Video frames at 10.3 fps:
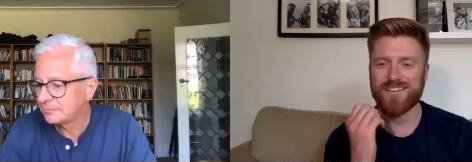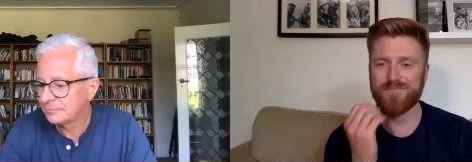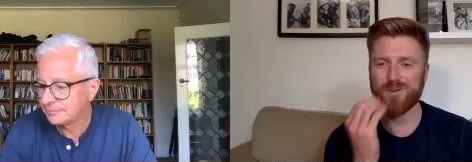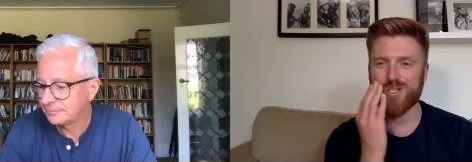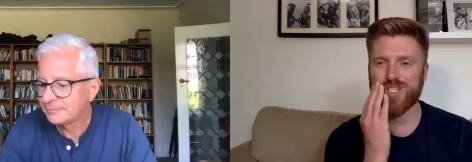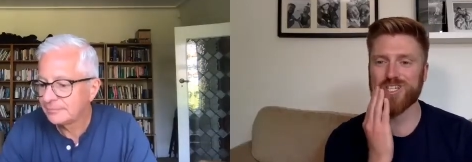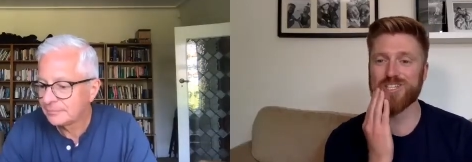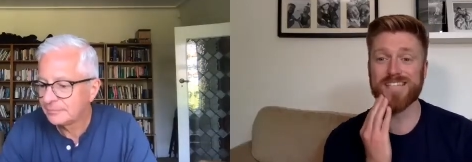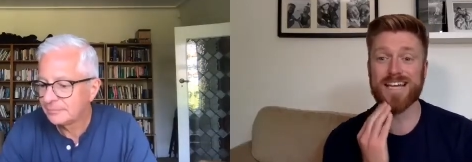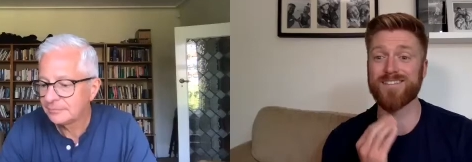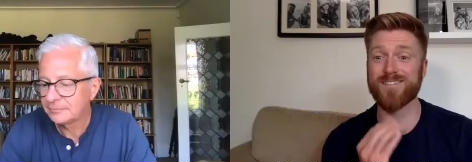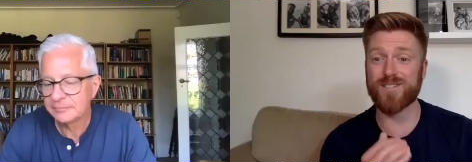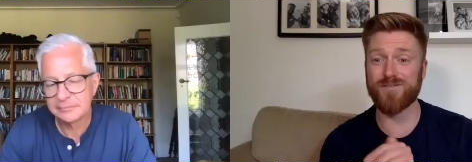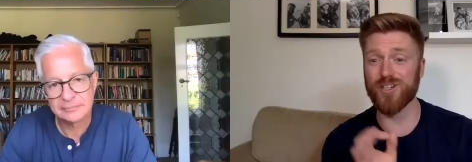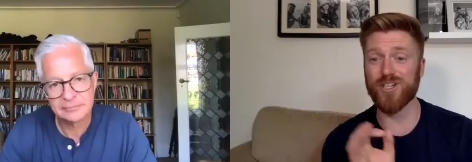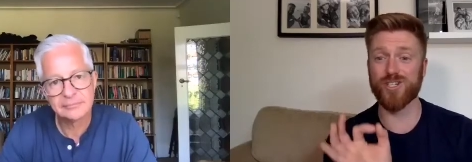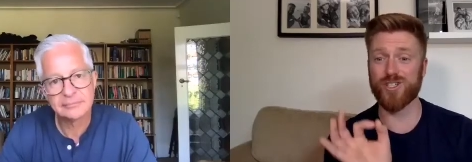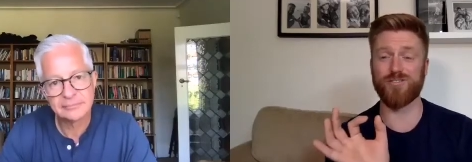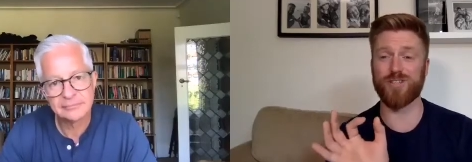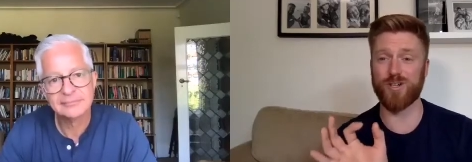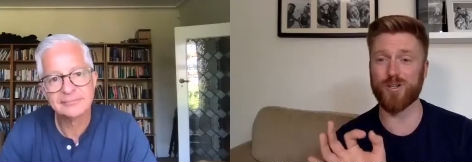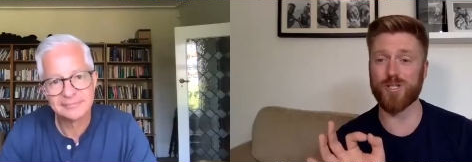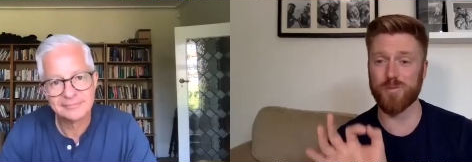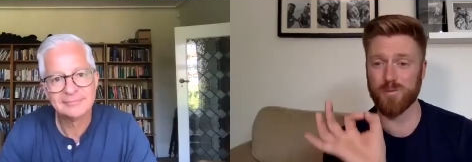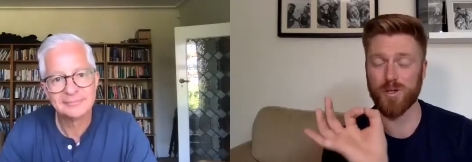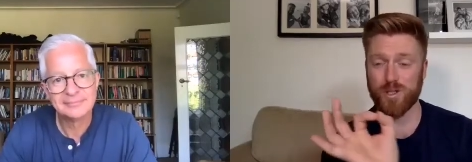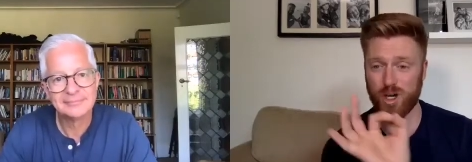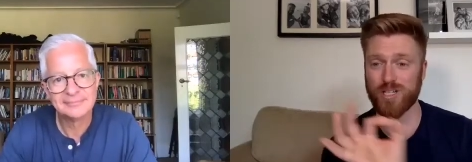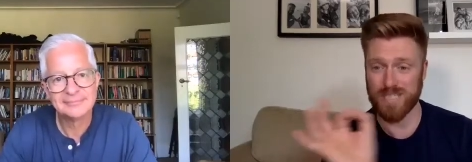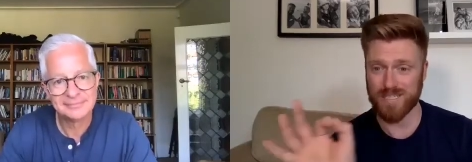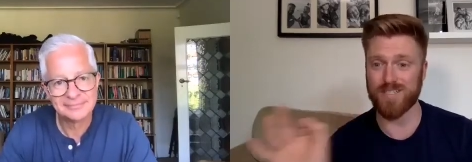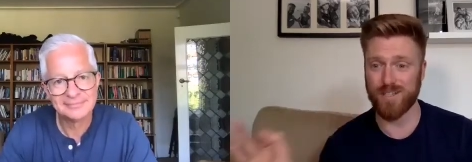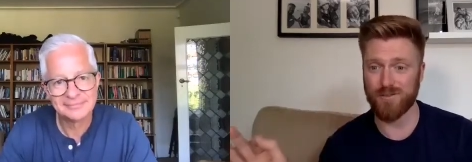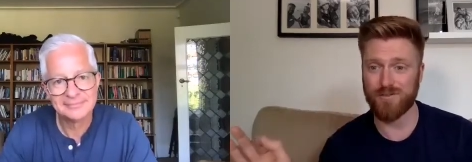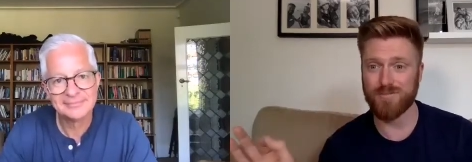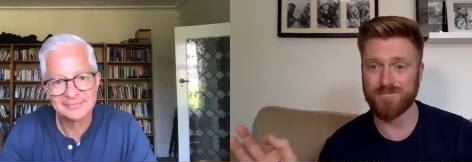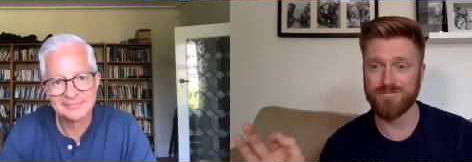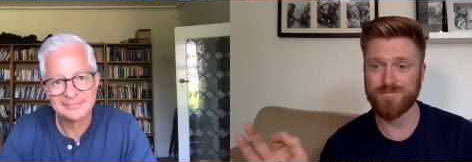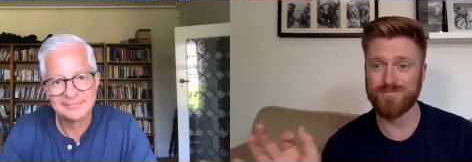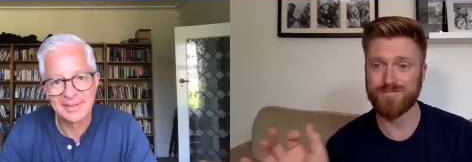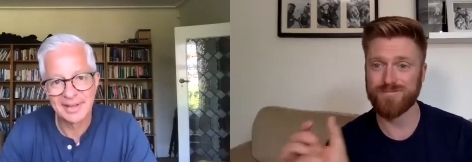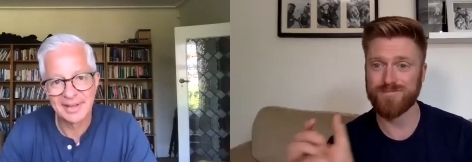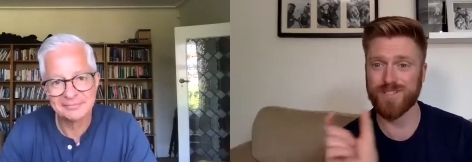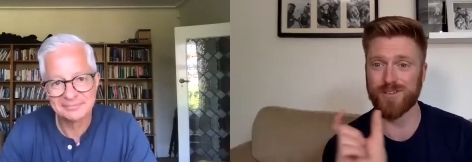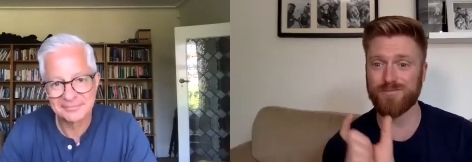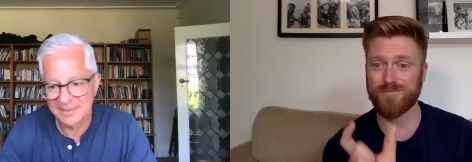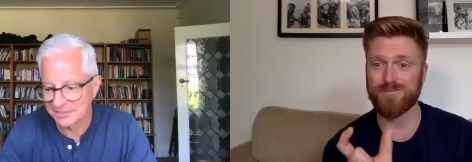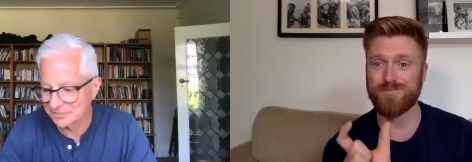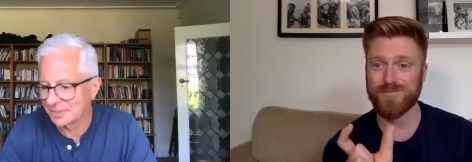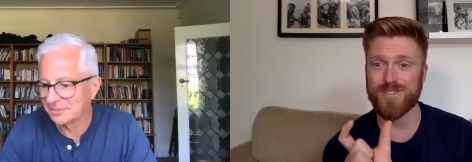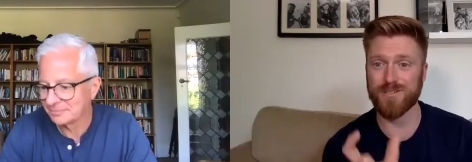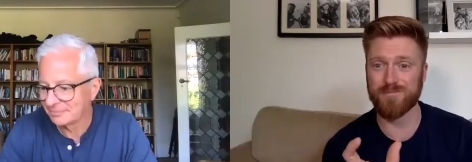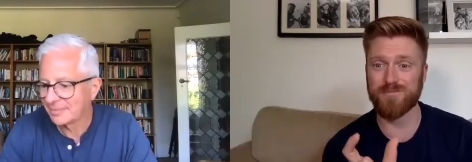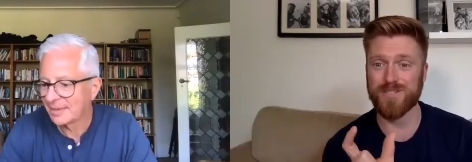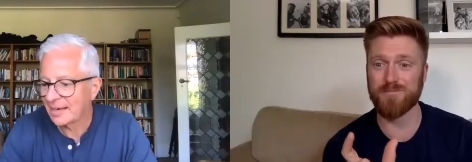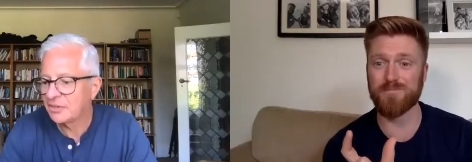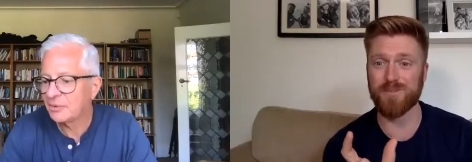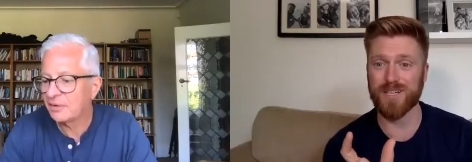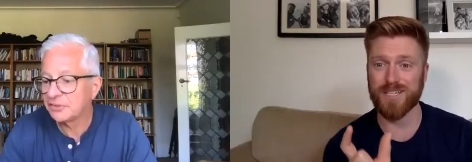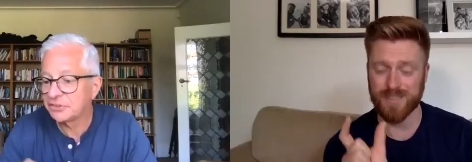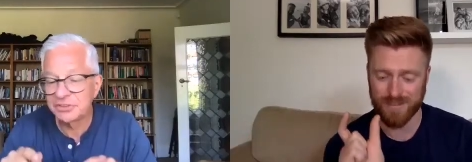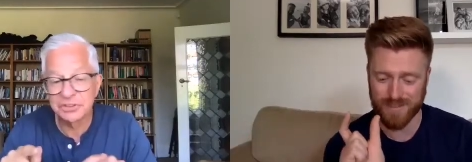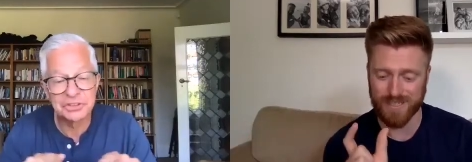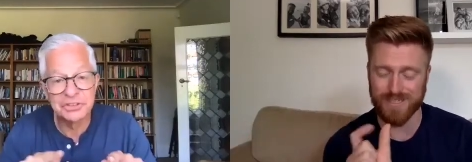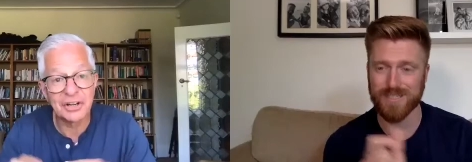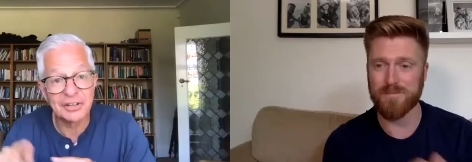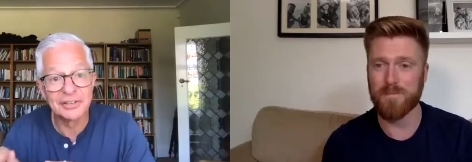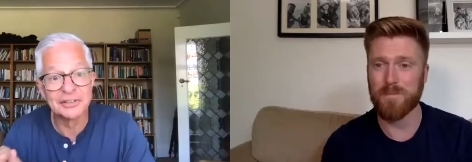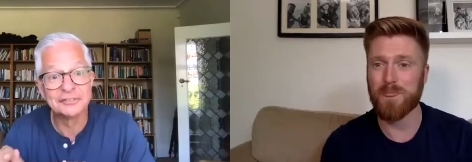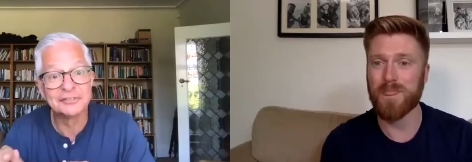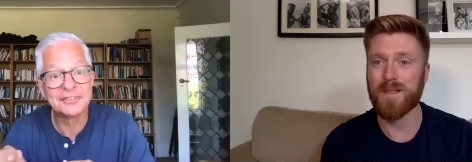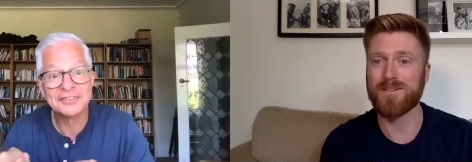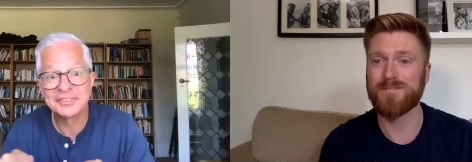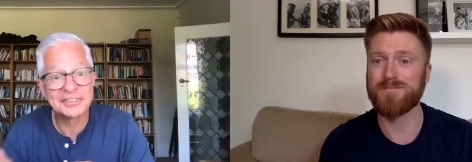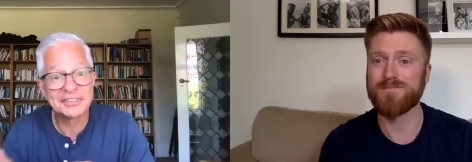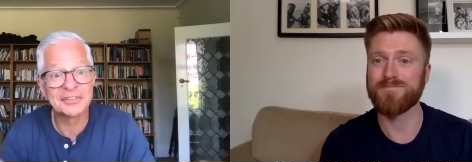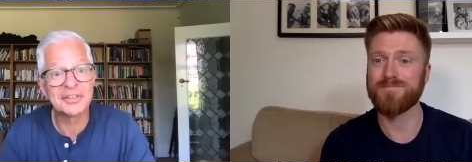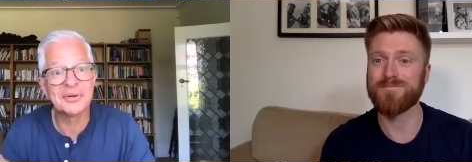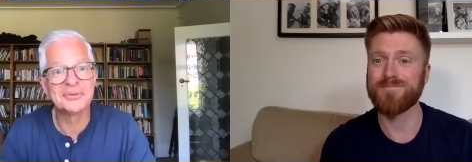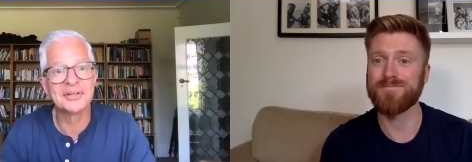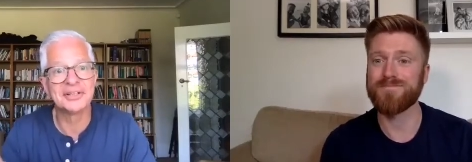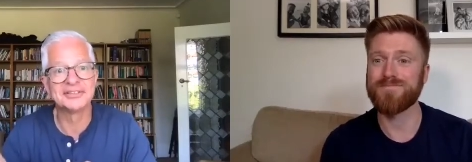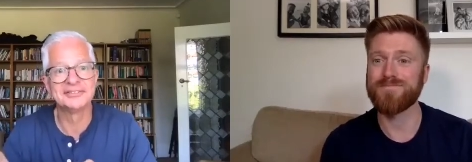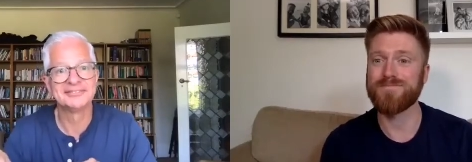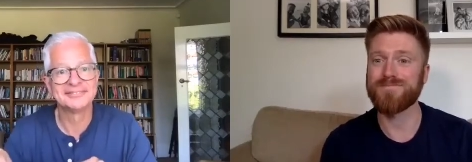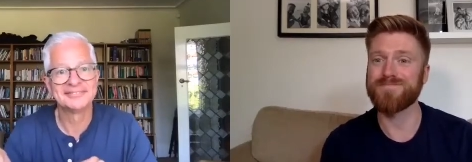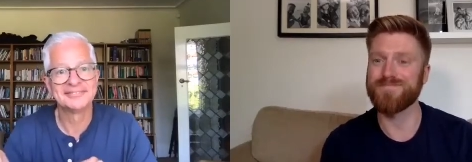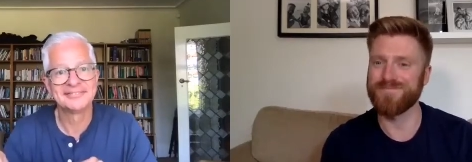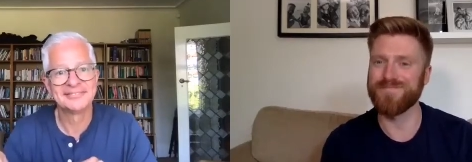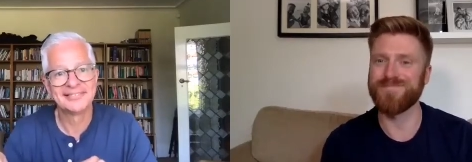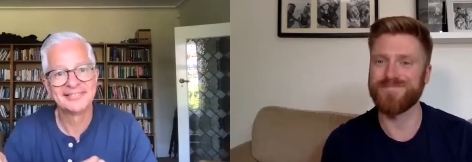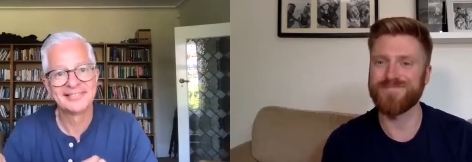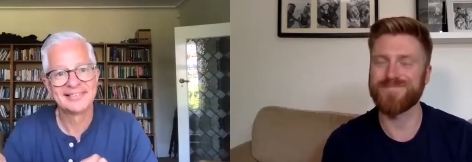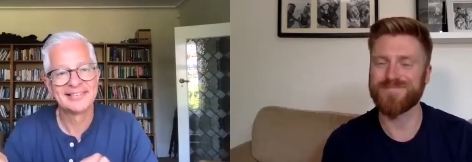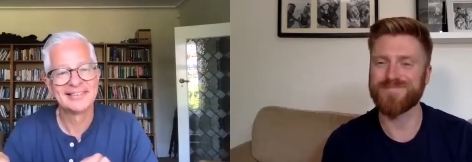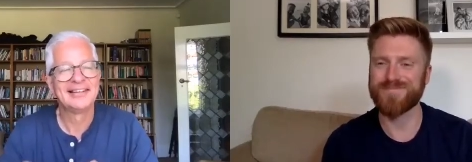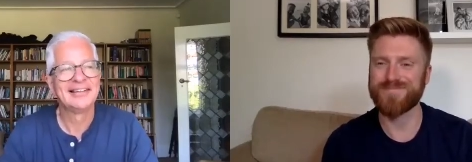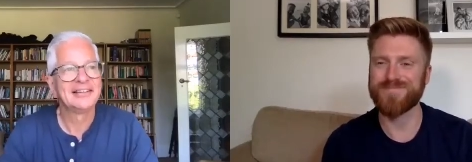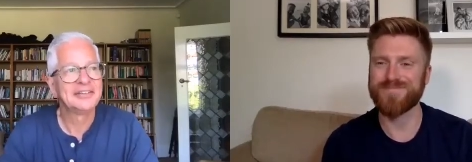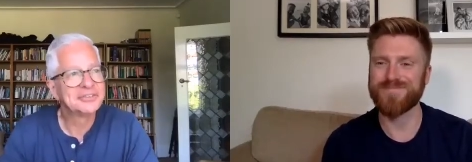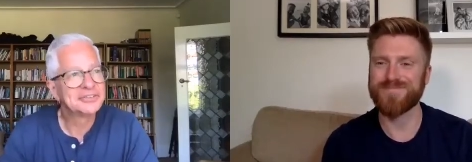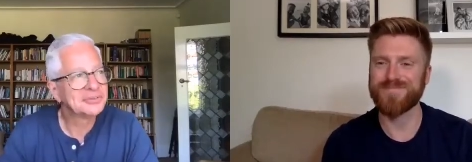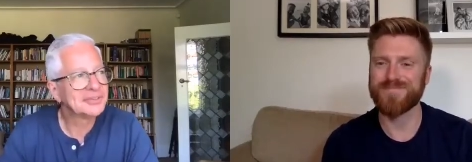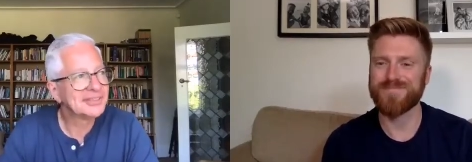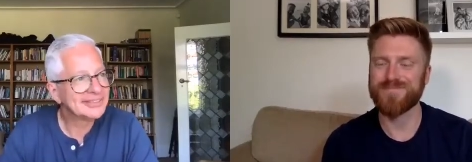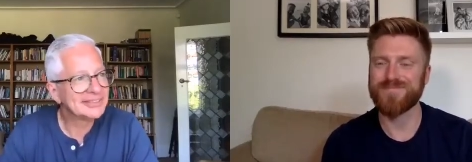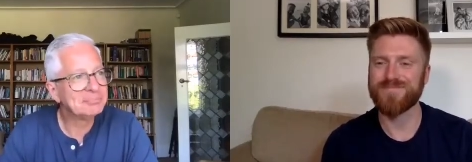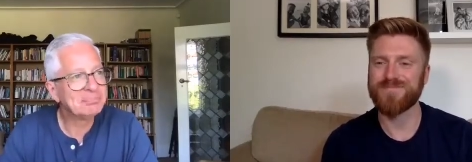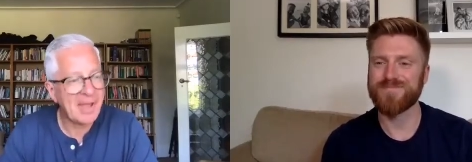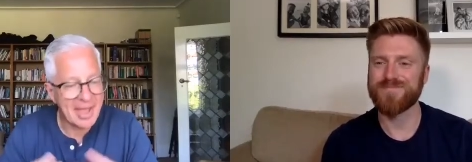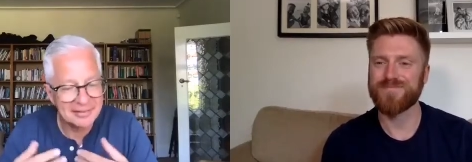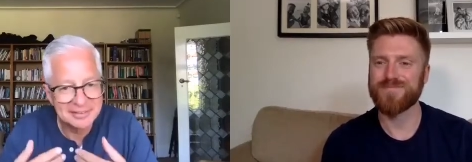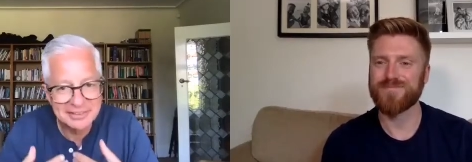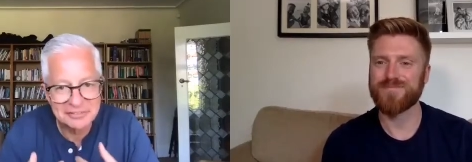Speaker 1: most condensed version of the gospel, but God is love. Yeah, yeah. that's right. and
Speaker 2: whoever does not love does not know God. Mm. You know, so it's imperative